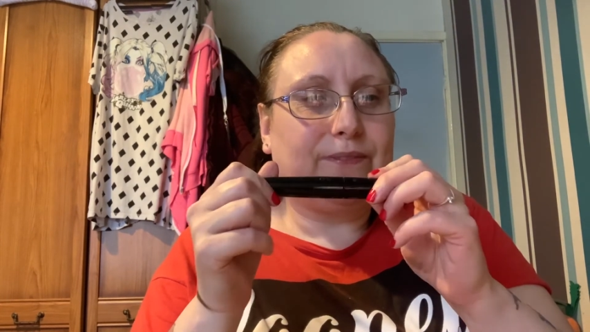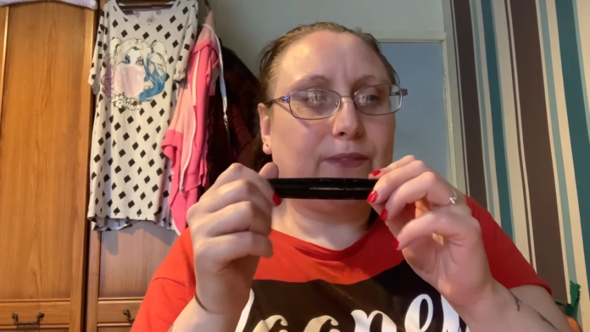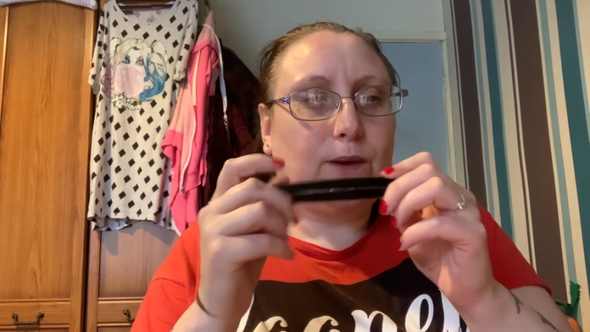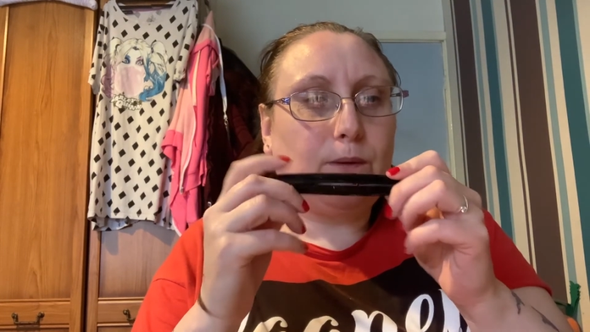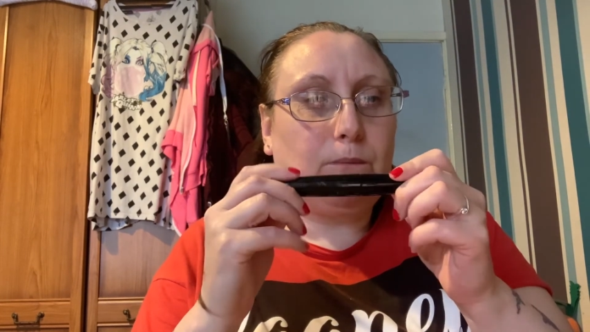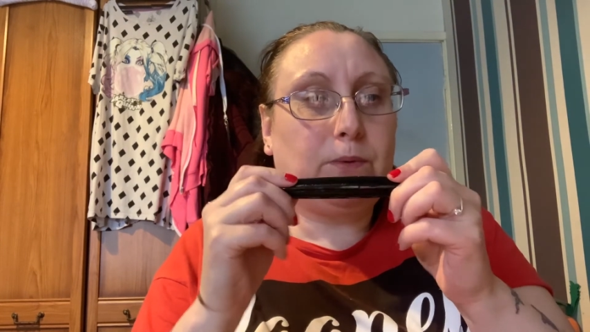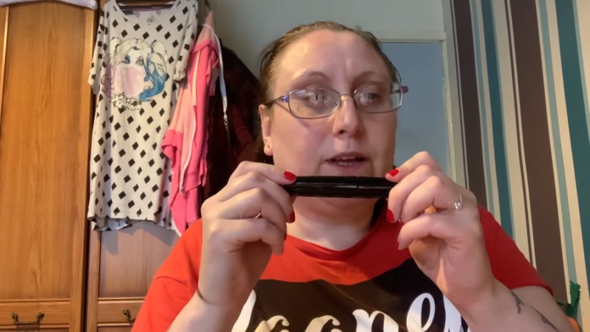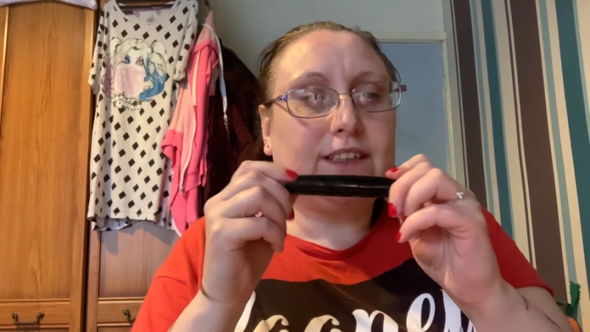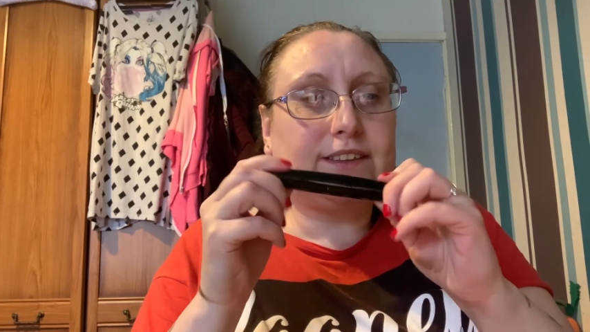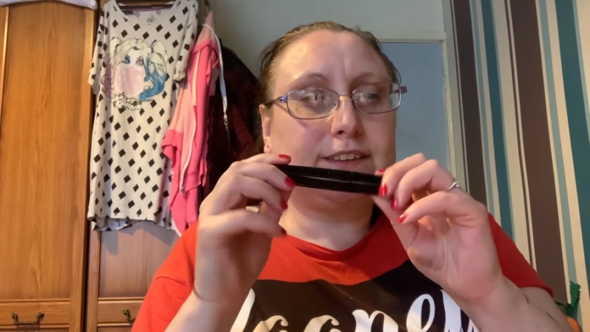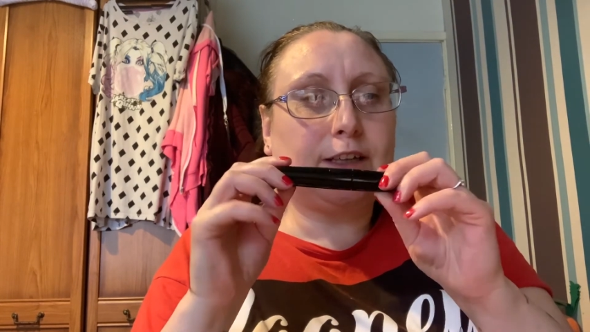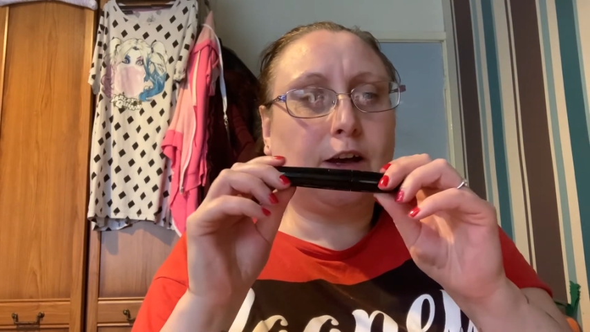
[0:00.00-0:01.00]
but
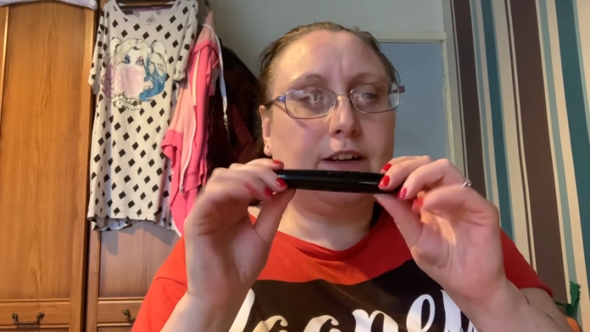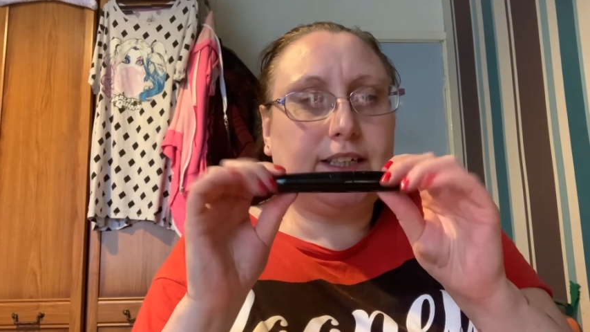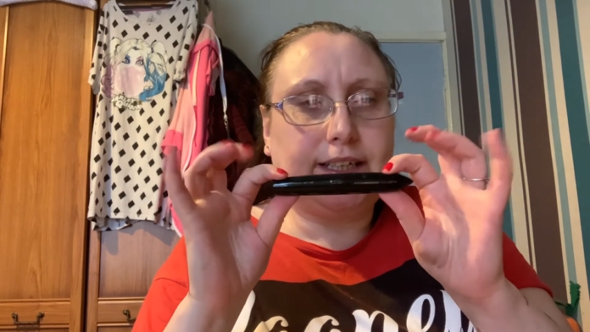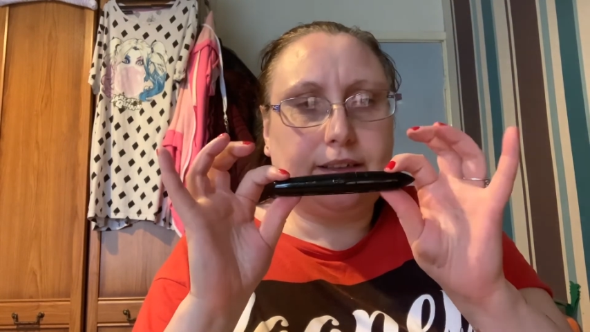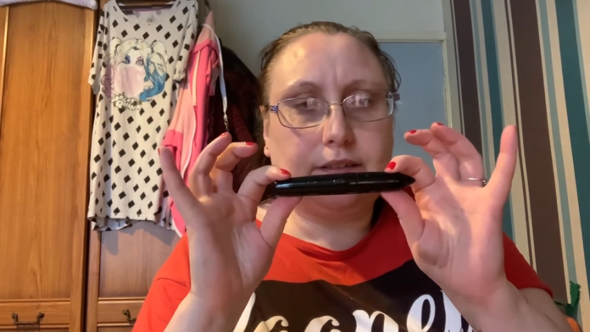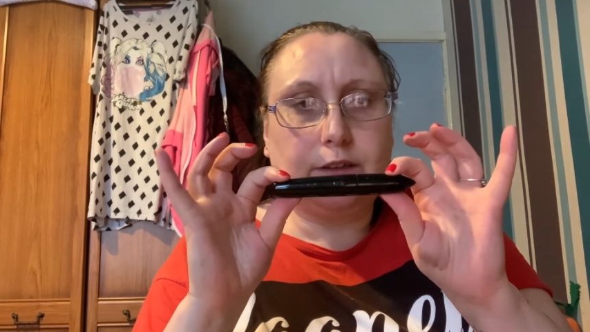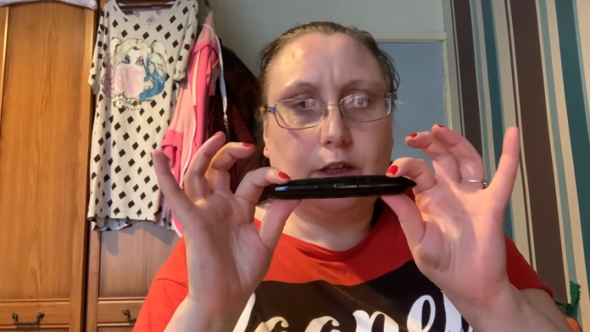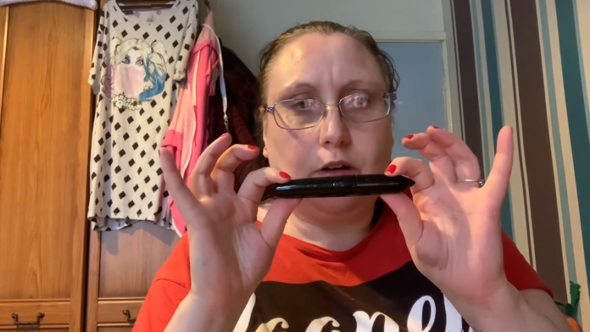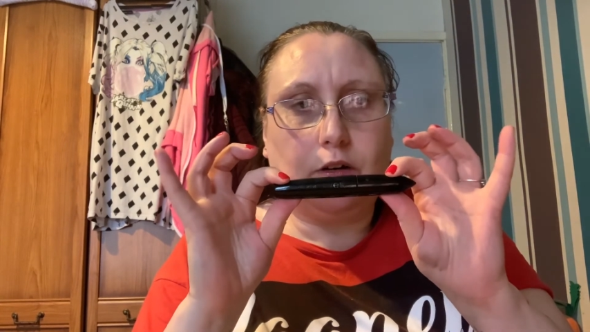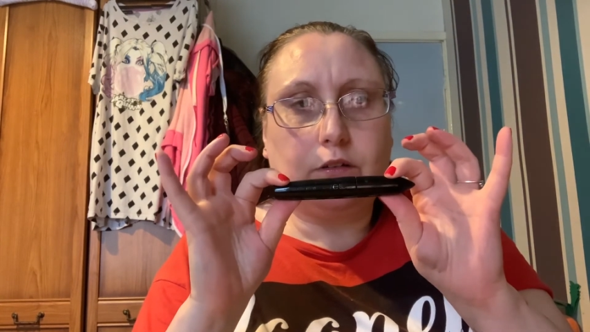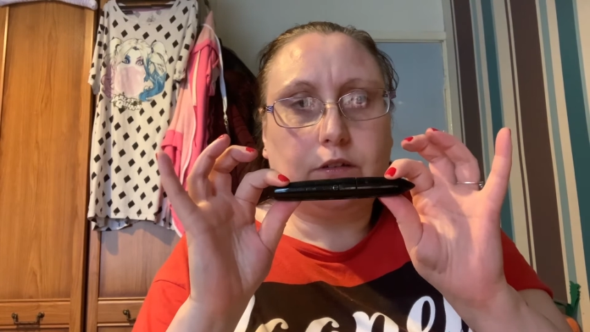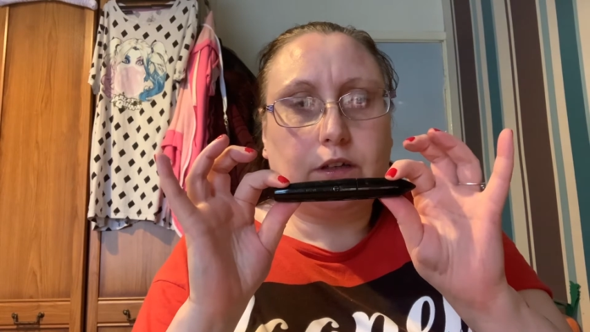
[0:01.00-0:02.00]
it certainly is
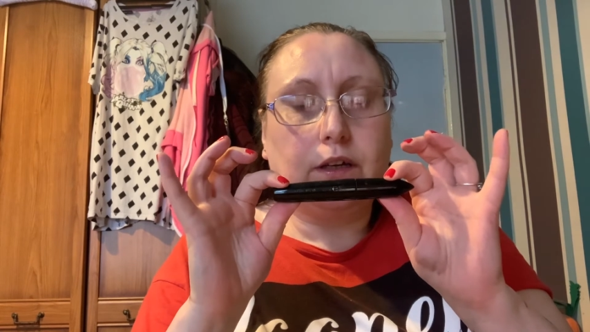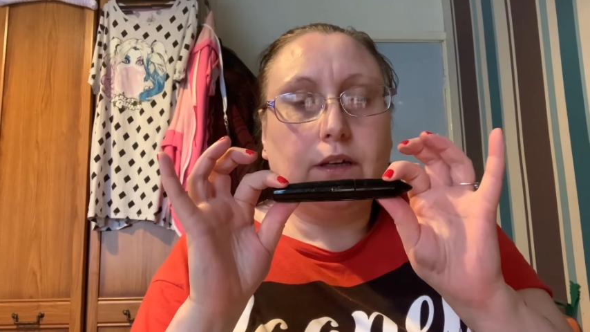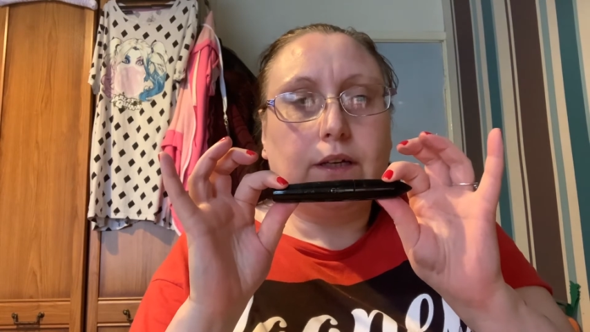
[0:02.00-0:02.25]
not.